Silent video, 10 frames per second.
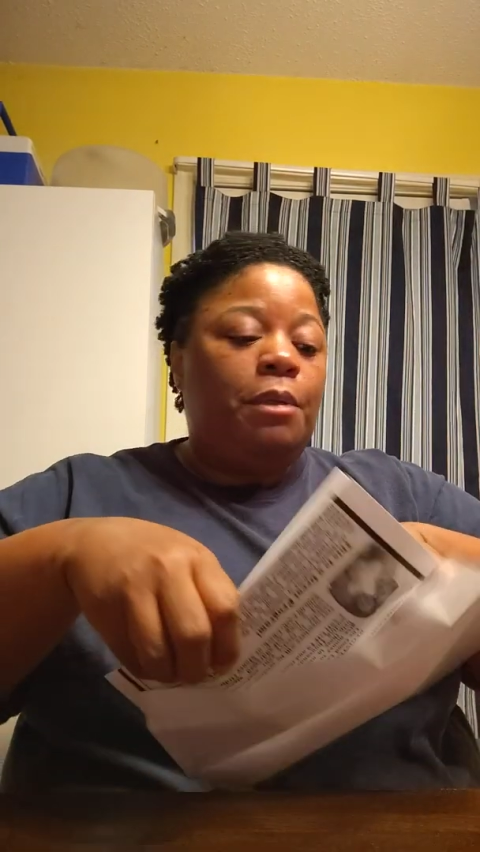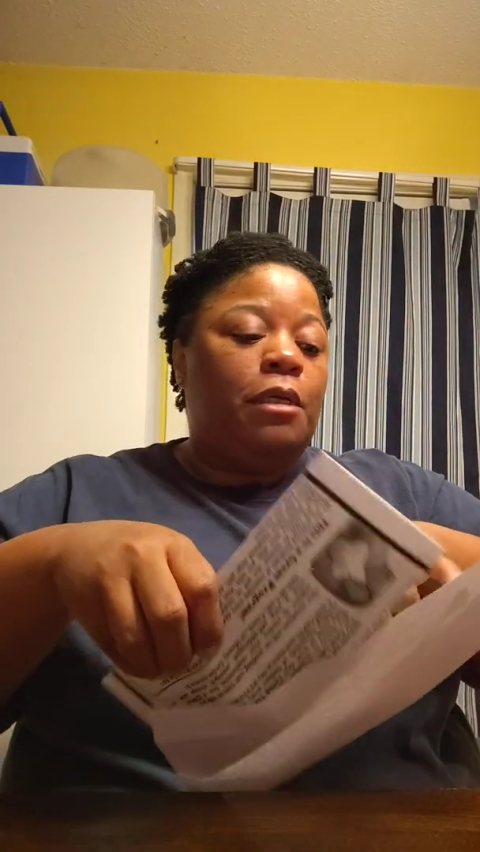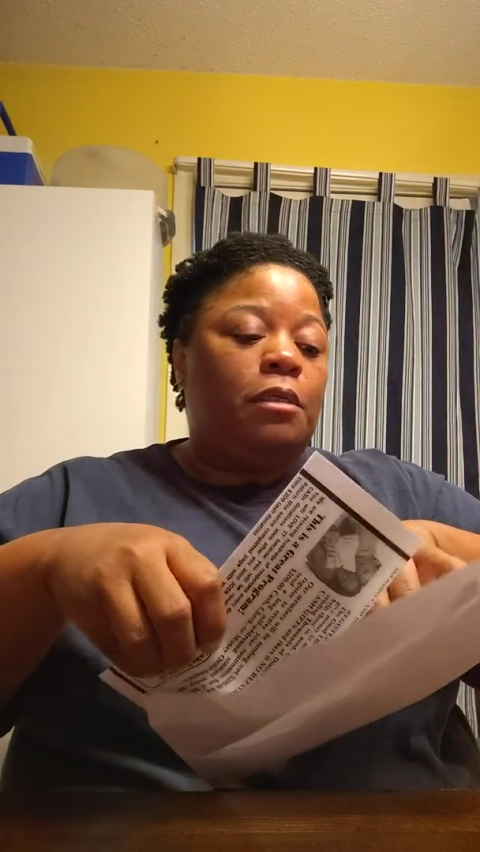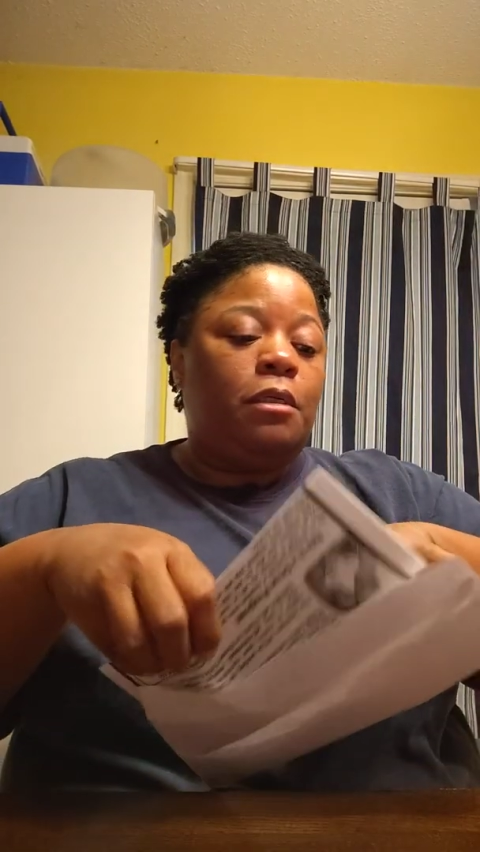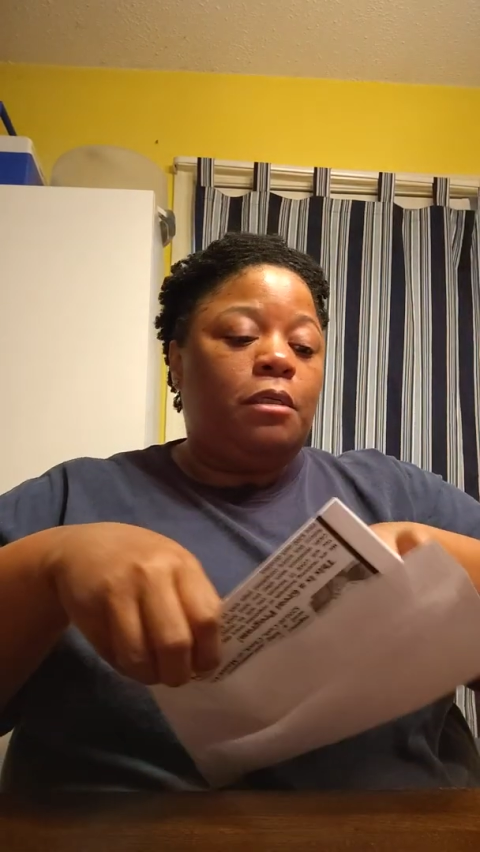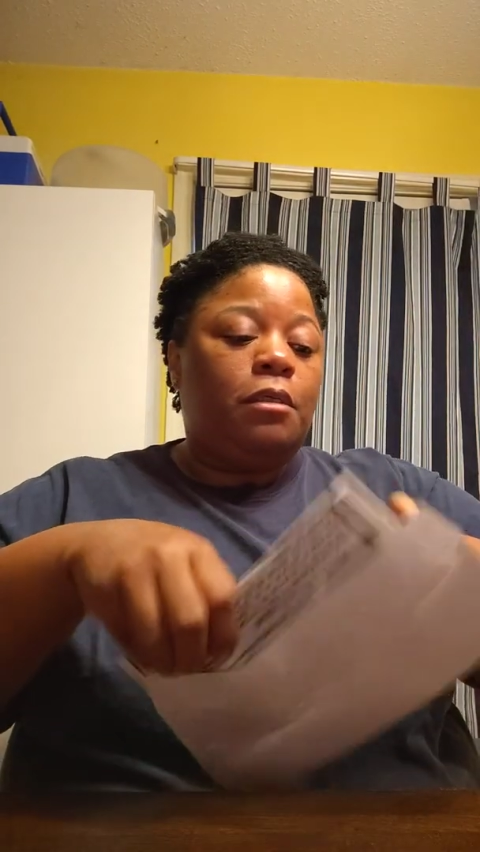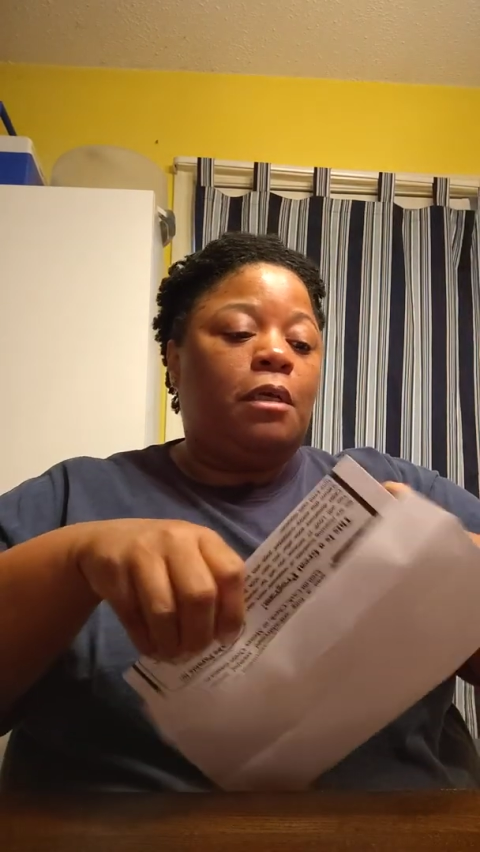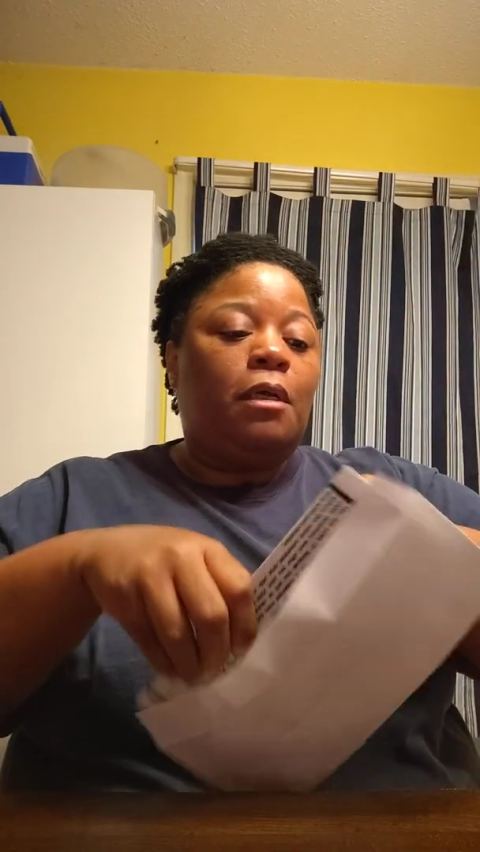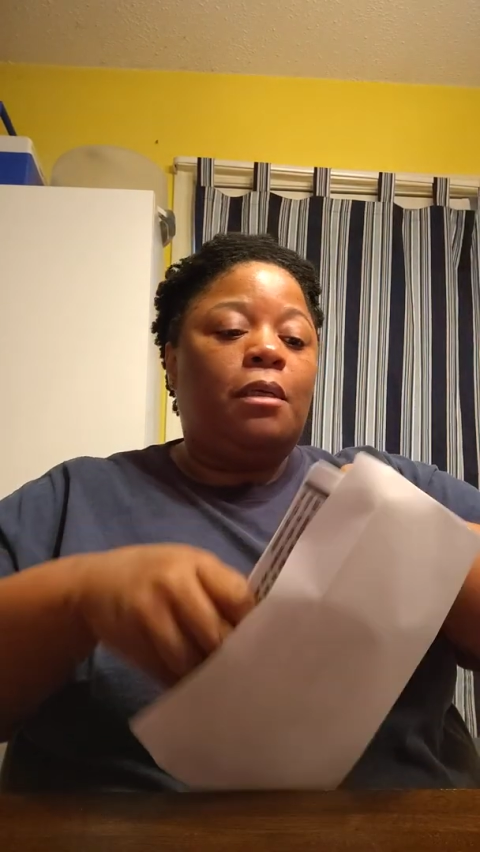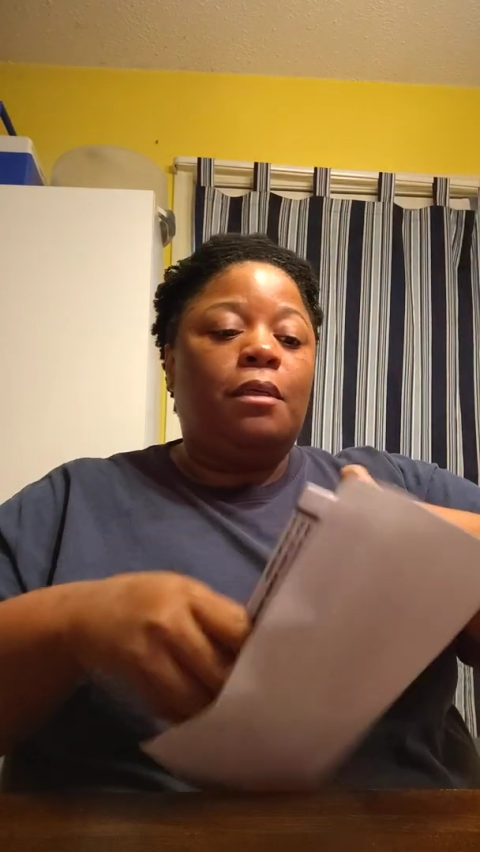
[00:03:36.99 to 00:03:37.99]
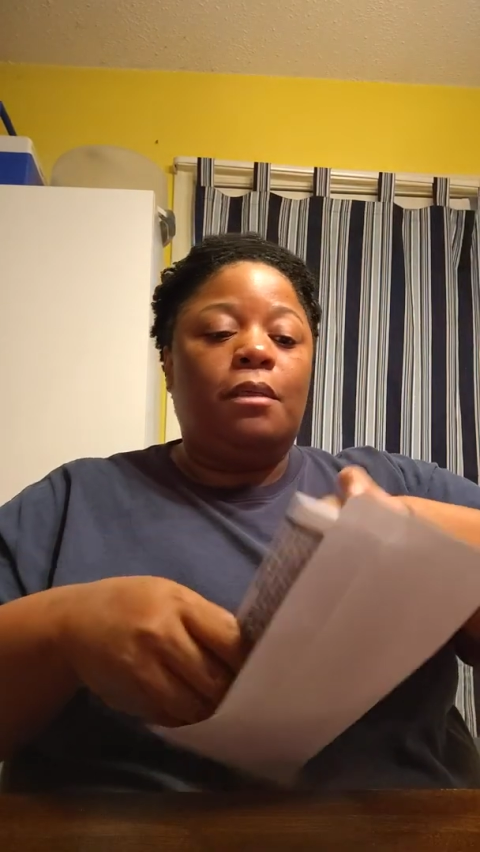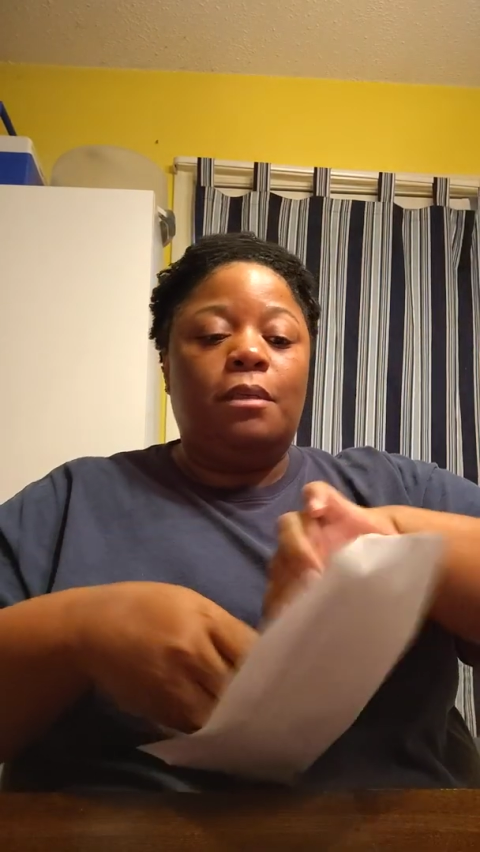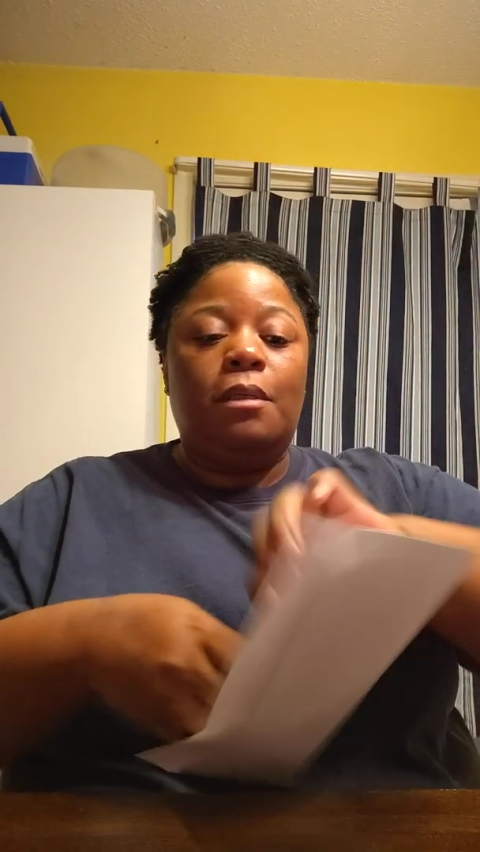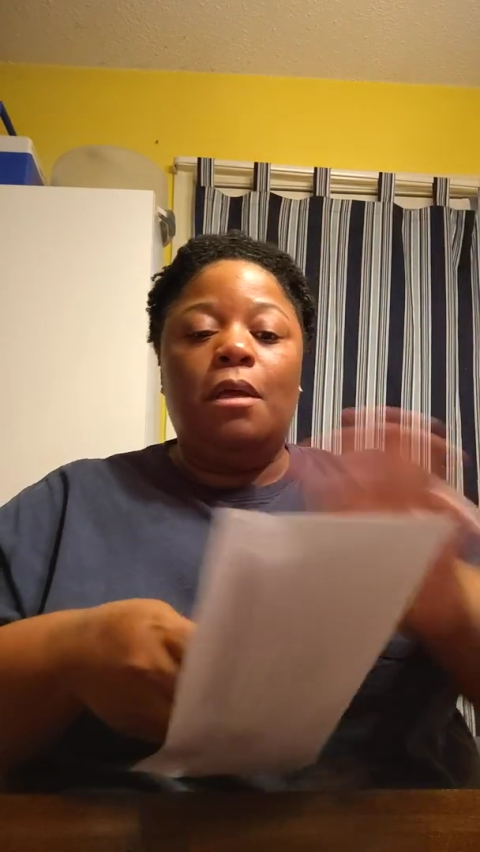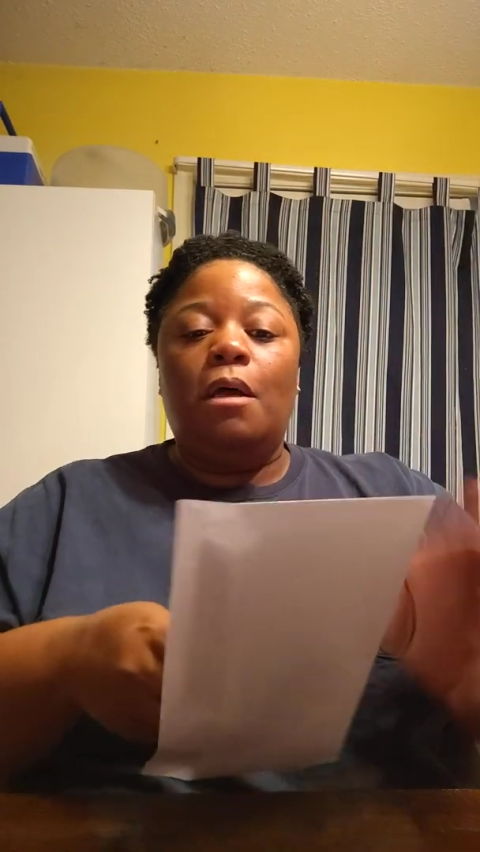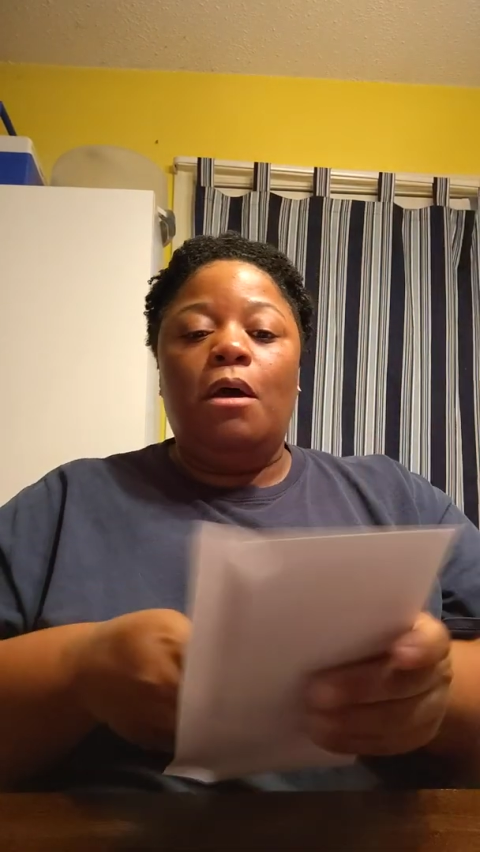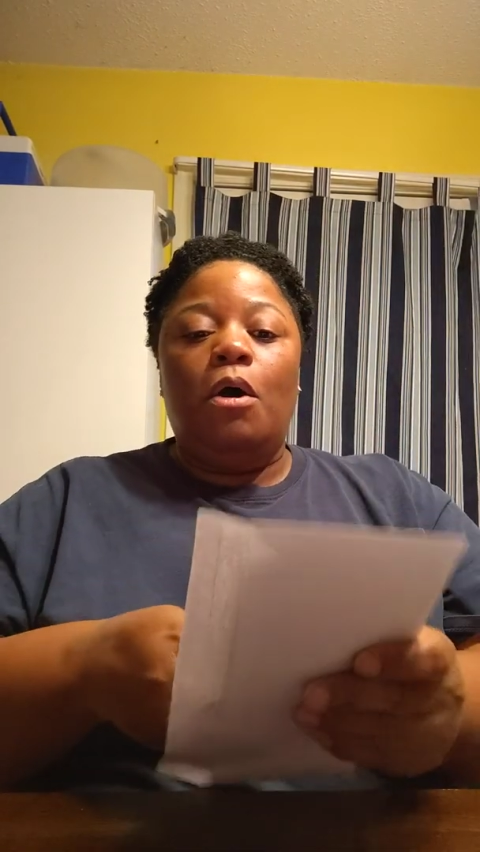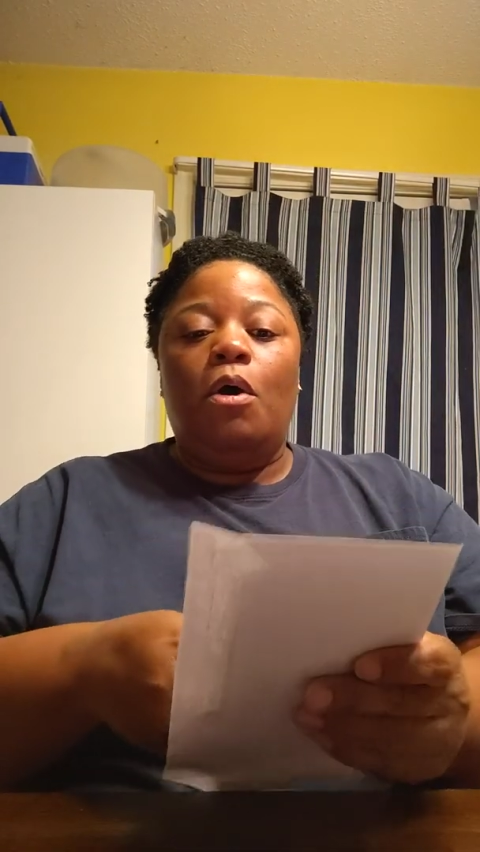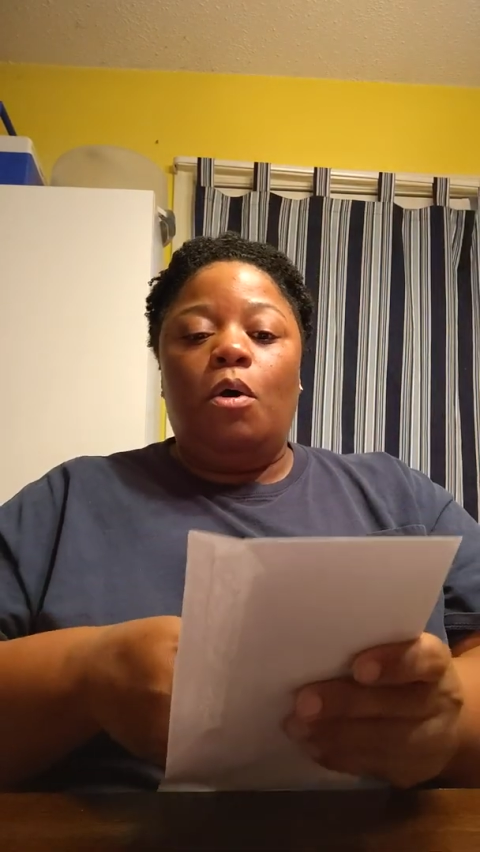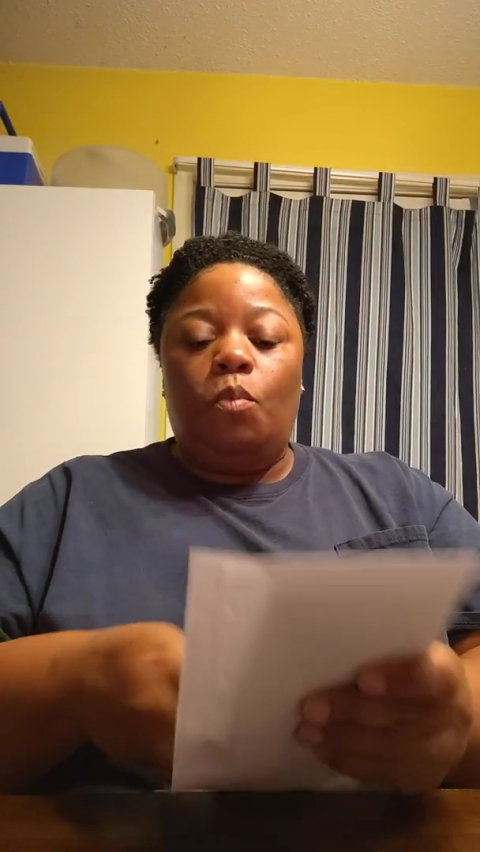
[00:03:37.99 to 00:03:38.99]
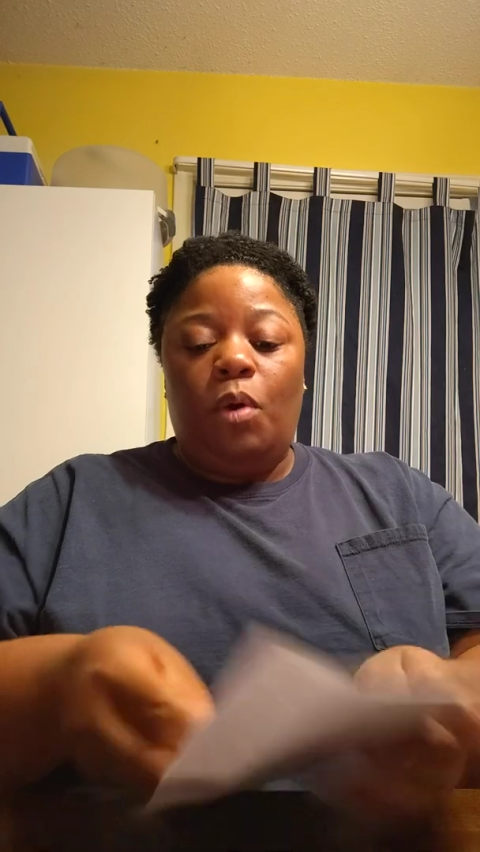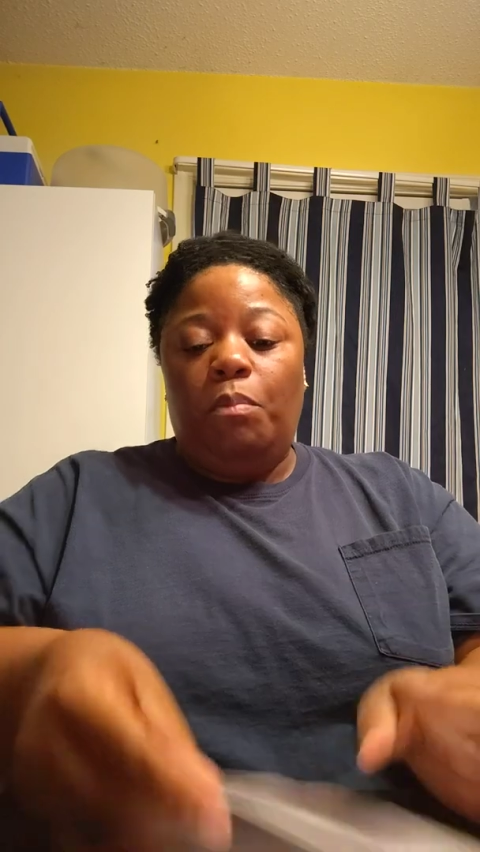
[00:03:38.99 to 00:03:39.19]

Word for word: business will